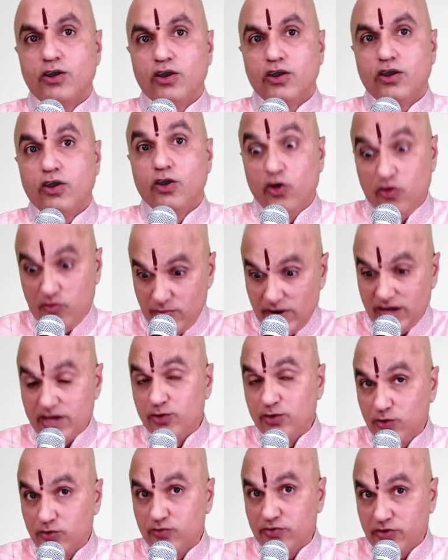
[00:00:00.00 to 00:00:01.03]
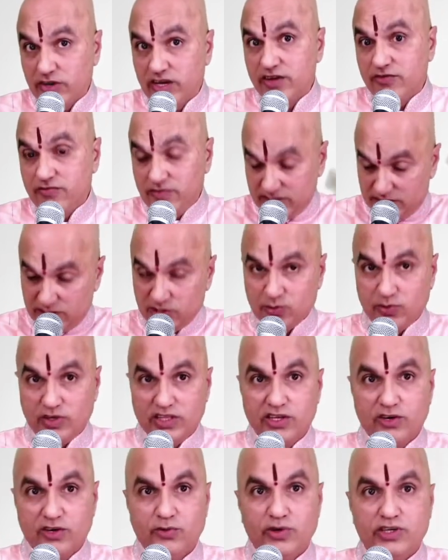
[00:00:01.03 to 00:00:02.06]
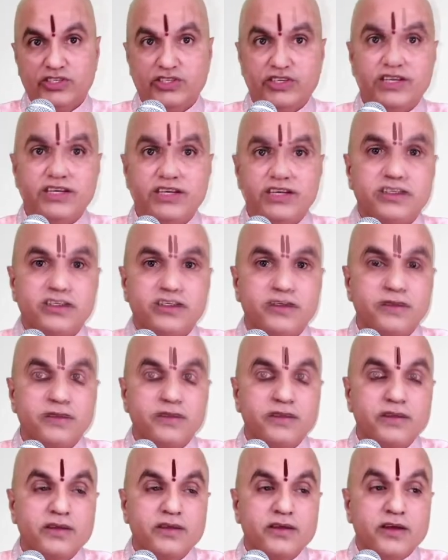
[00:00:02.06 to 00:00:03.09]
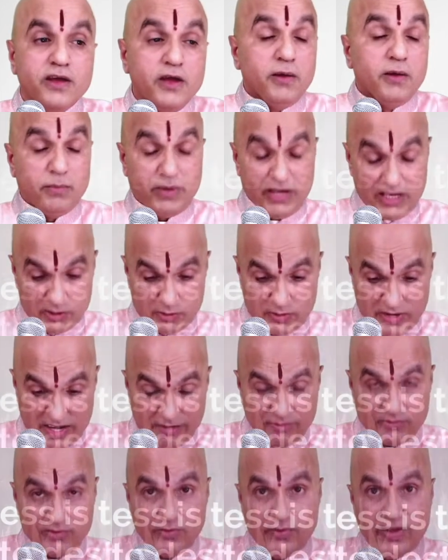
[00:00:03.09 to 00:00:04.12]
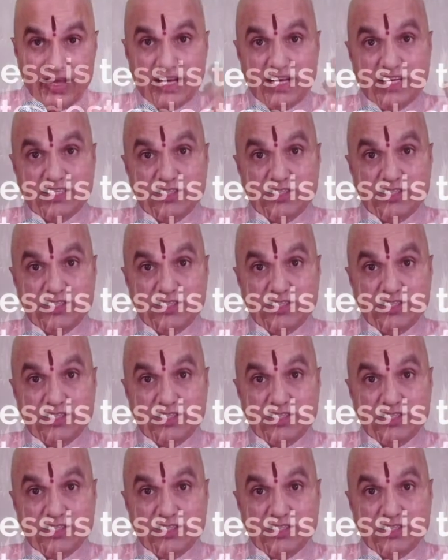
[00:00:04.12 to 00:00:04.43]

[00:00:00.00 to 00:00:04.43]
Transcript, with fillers: of my own forgiveness is what the question is. Because we have to realize that